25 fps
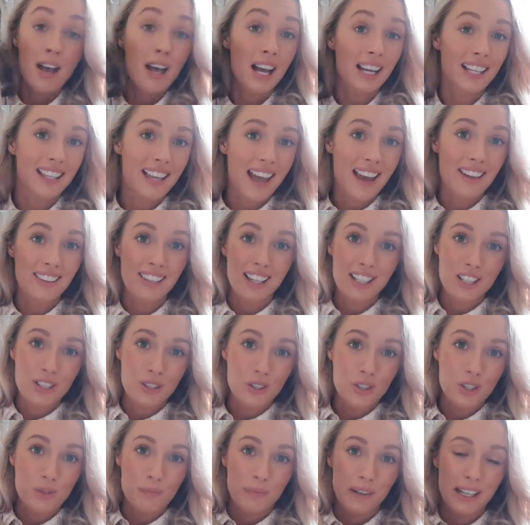Again, I
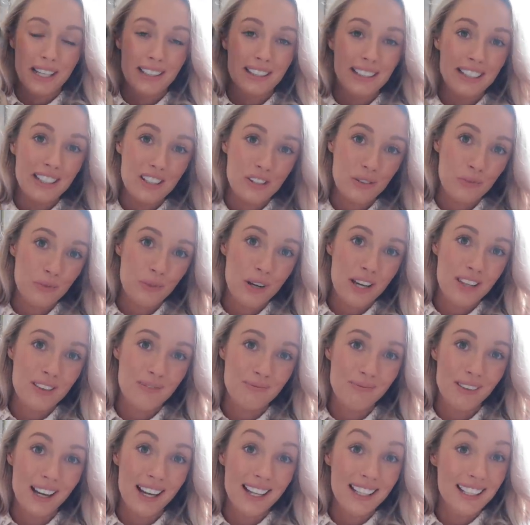do spray these with
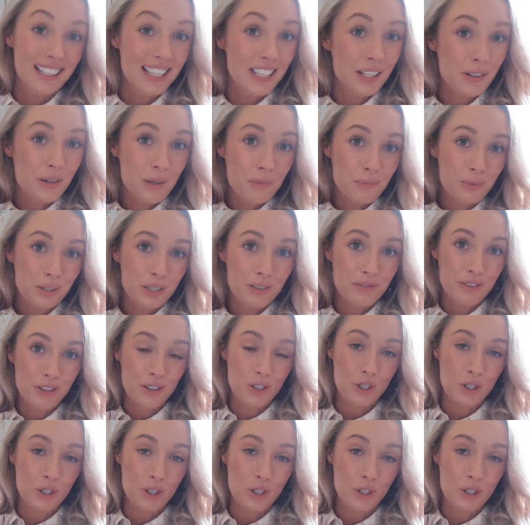my liquid proof